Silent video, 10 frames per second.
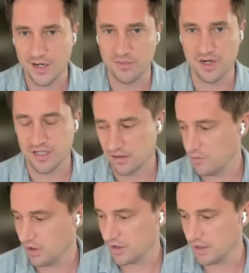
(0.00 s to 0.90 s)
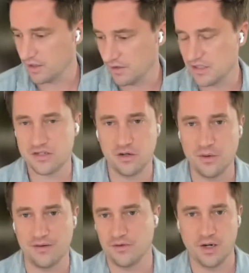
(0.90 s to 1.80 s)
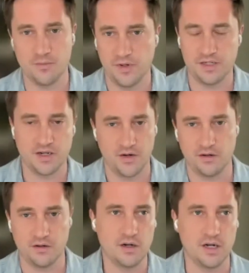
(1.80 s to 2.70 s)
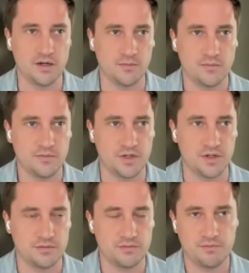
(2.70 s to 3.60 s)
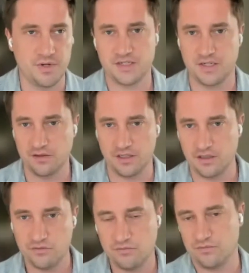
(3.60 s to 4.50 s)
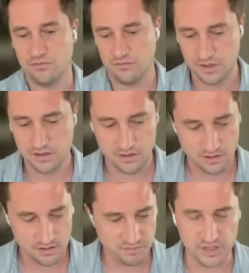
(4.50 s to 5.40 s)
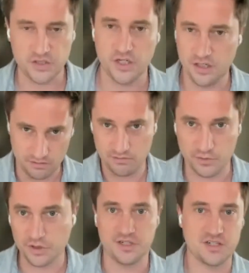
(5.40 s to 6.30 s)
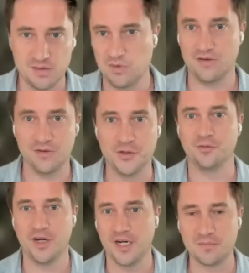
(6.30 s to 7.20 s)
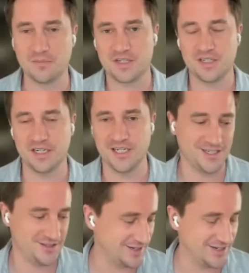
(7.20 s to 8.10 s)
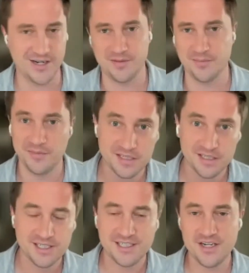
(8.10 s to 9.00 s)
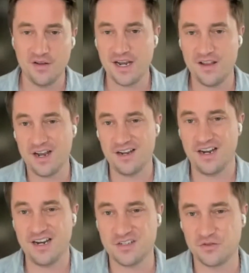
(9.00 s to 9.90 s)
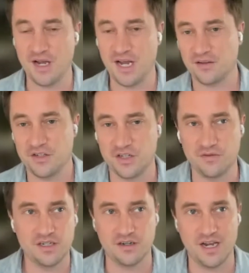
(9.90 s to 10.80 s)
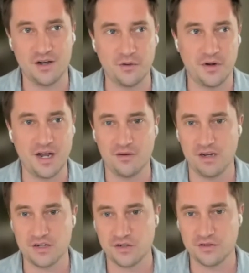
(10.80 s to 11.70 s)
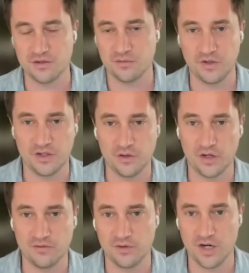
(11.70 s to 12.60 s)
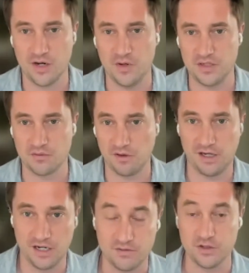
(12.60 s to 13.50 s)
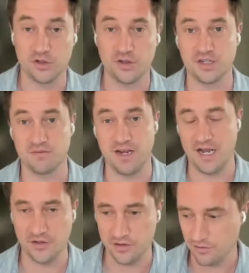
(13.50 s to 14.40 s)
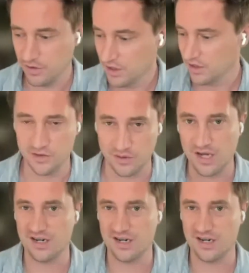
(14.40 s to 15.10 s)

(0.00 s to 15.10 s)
lot of money into the market and let's go after companies that are, um, you know, basically pitching really steep revenue ramps. And, um, you know, and that, that, that has dramatically shifted. And now, now investors are really looking for companies with a lot of intrinsic value, you know, a